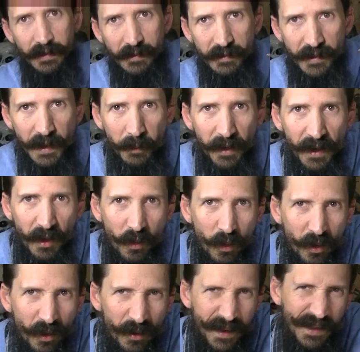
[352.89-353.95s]
say about a
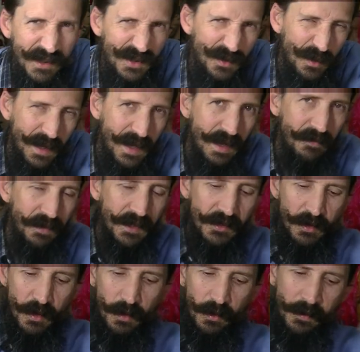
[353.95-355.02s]
1/4 inch to a 1/2 inch
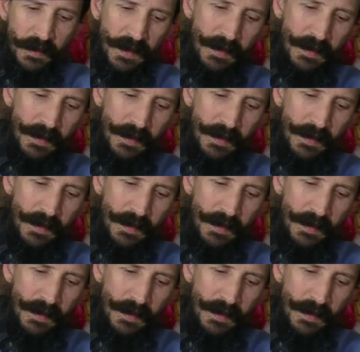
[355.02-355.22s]
hole.